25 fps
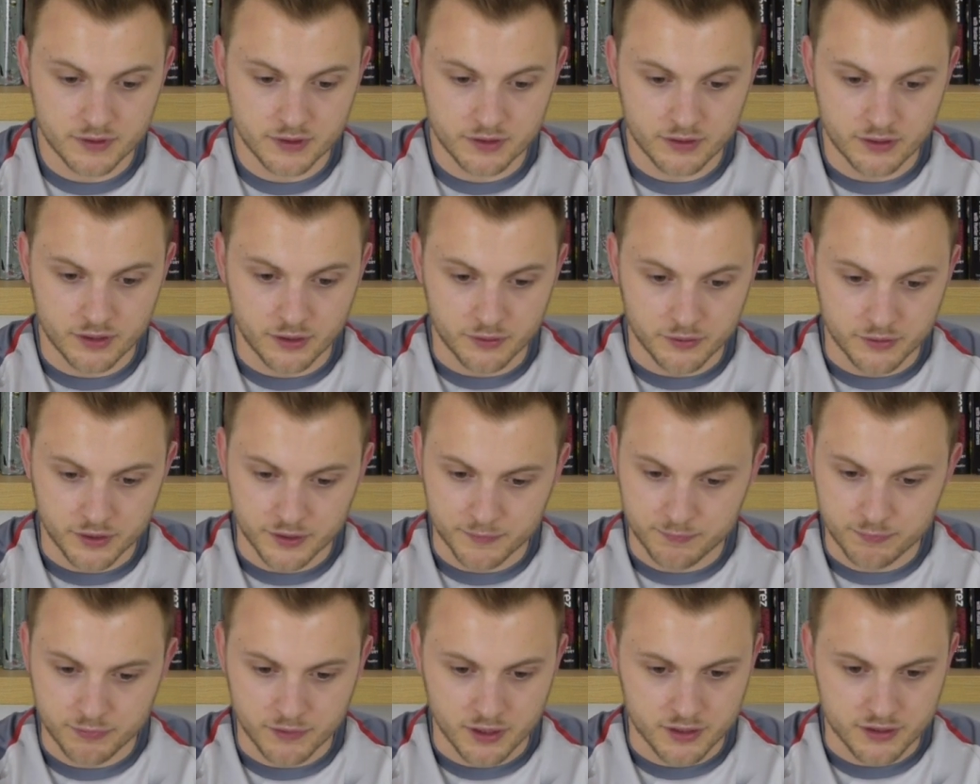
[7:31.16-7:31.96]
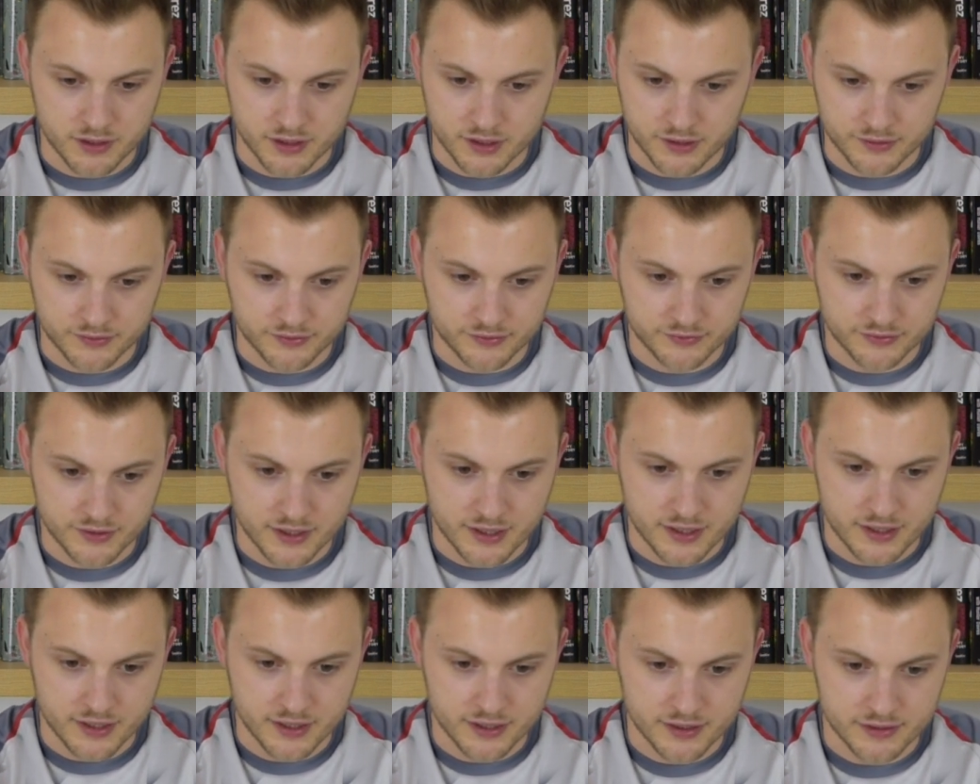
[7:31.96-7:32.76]
his brother has
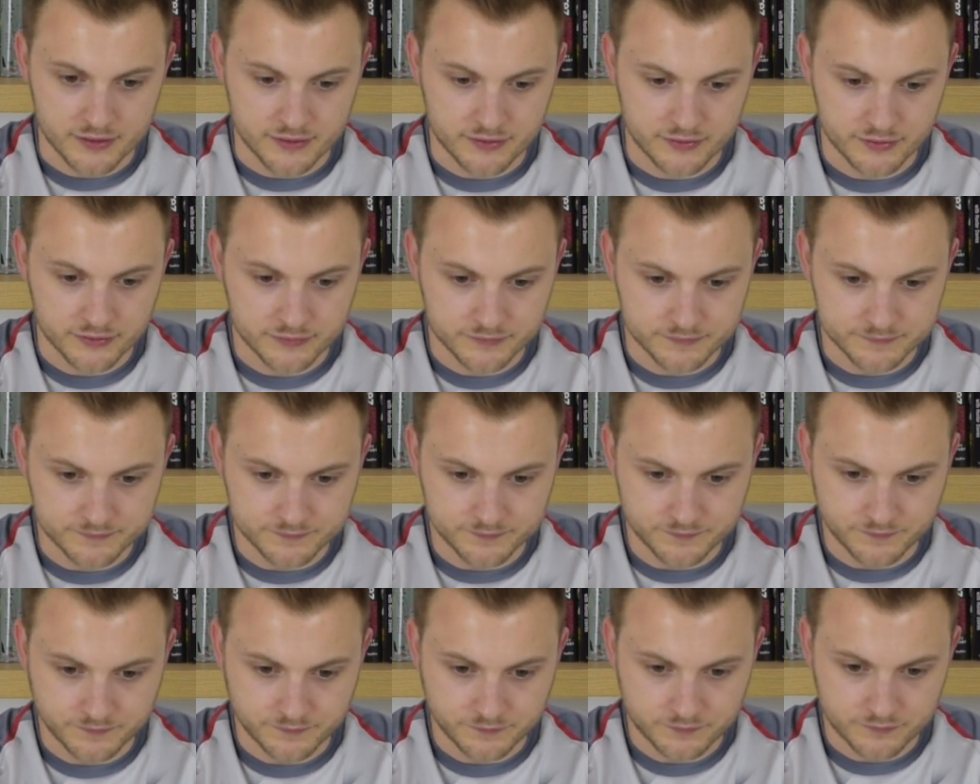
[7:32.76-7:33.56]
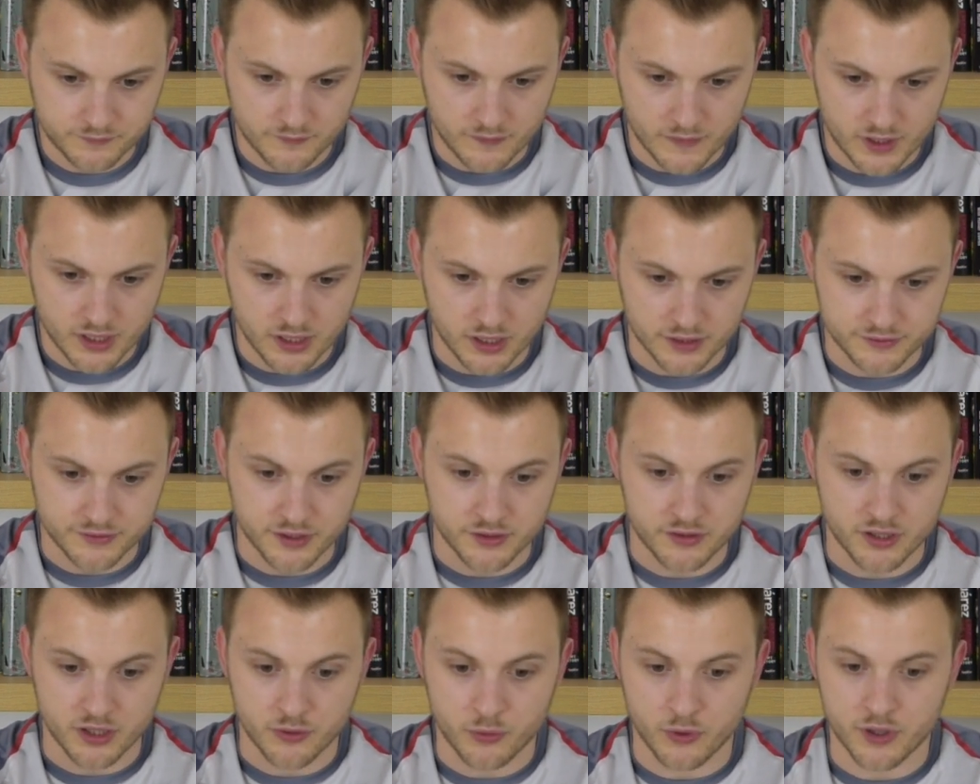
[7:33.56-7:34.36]
said, I
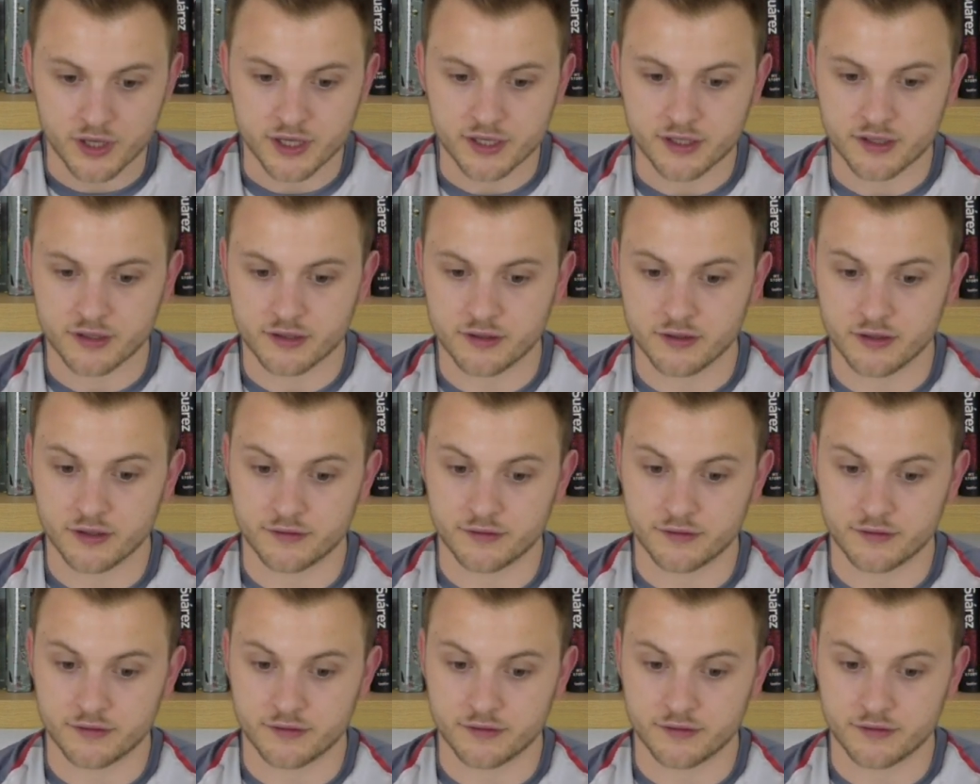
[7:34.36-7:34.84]
don't know what he,